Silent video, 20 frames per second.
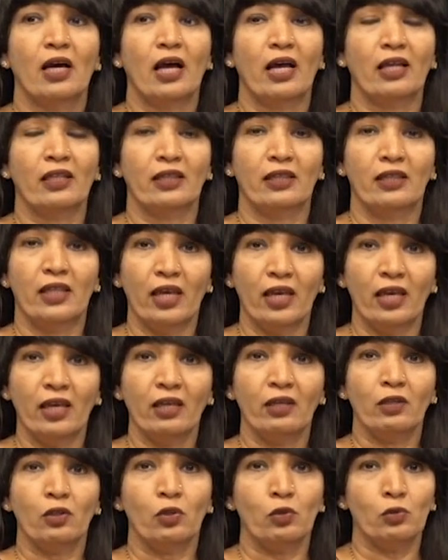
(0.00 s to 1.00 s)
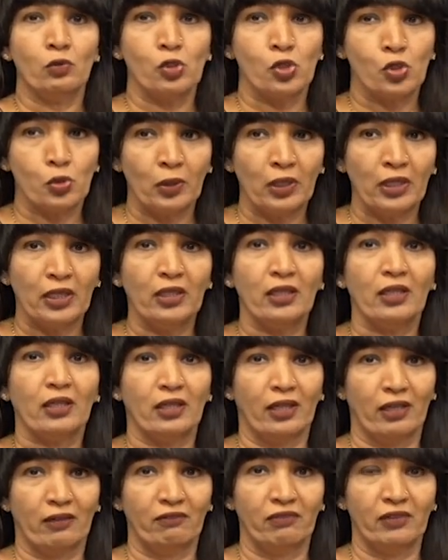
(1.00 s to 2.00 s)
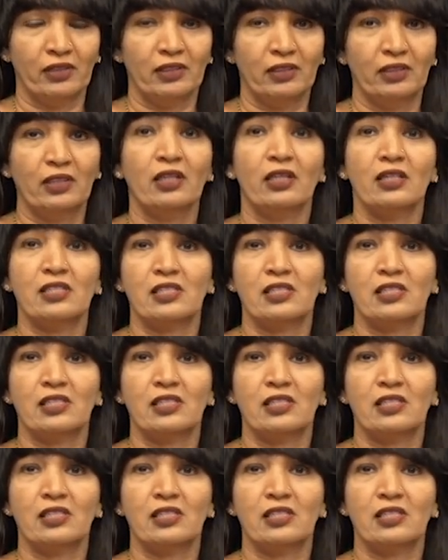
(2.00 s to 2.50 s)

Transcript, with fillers: and they usually convert